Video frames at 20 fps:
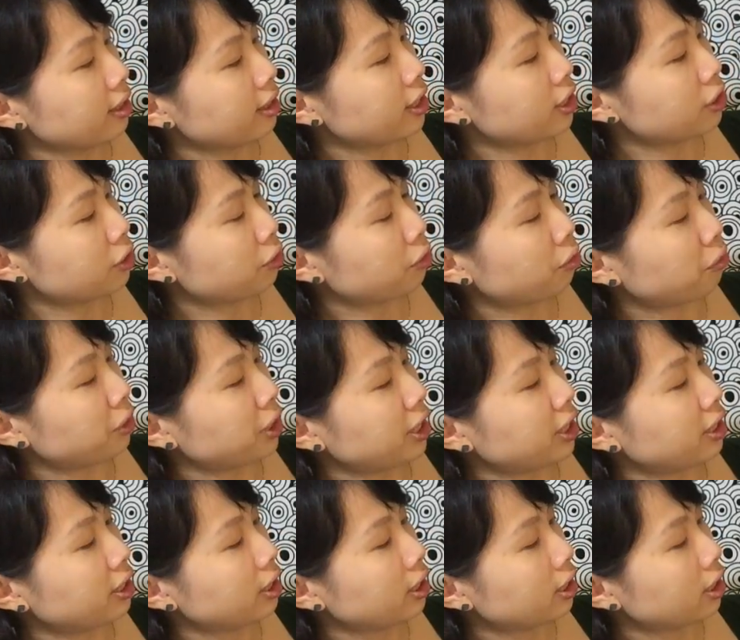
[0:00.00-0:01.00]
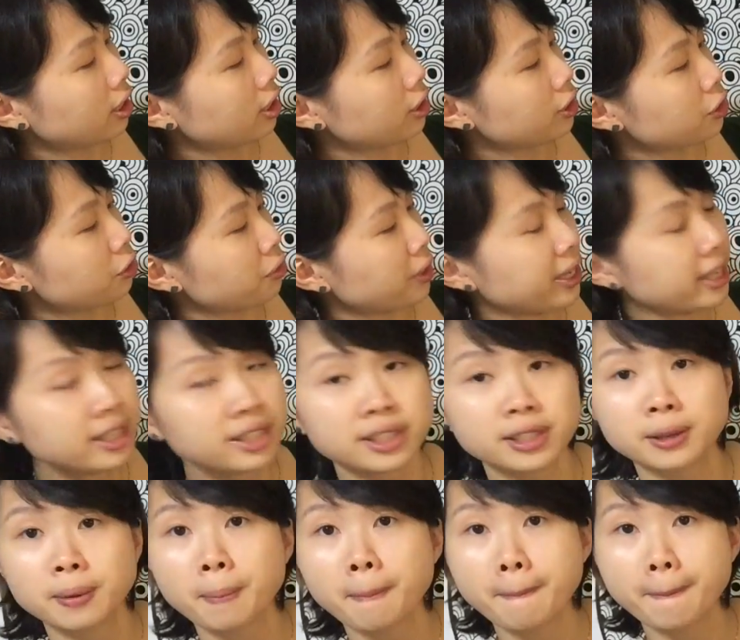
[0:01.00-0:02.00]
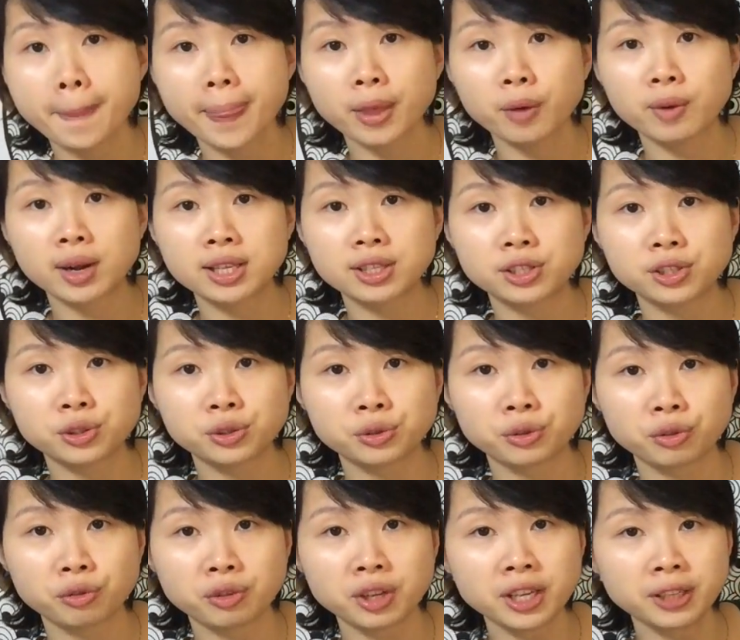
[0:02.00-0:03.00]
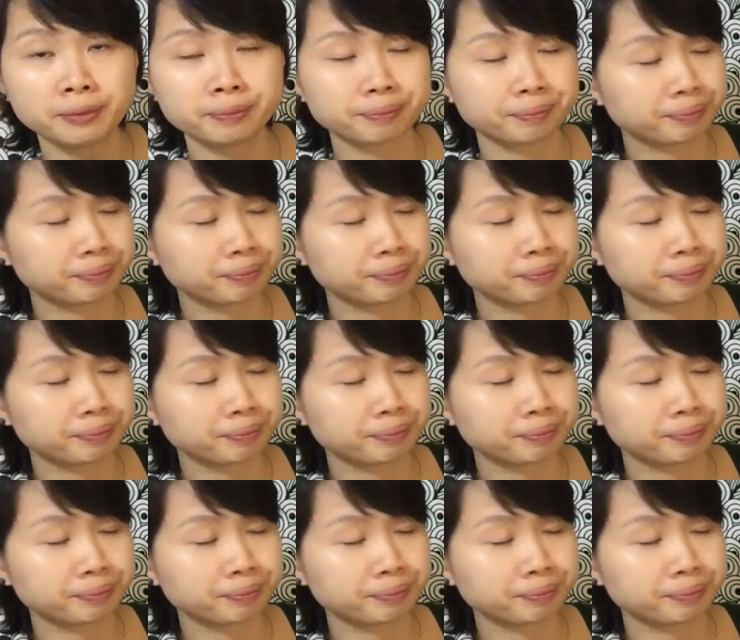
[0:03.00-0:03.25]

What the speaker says: These 3 strings, 1, 2, 3.